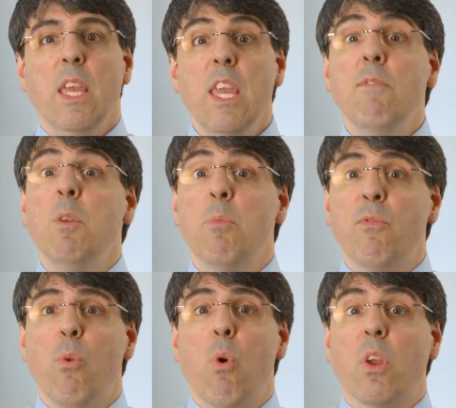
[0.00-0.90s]
even
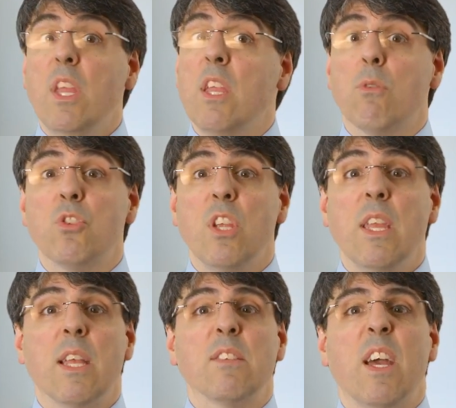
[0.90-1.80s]
before he or
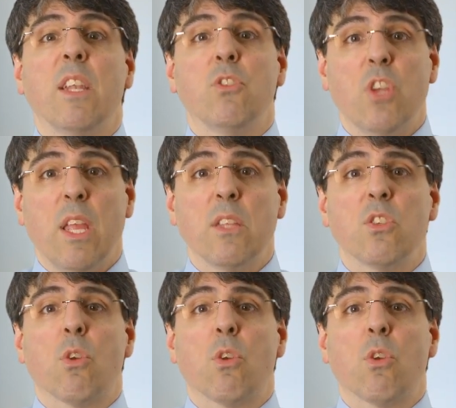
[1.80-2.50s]
she has had a chance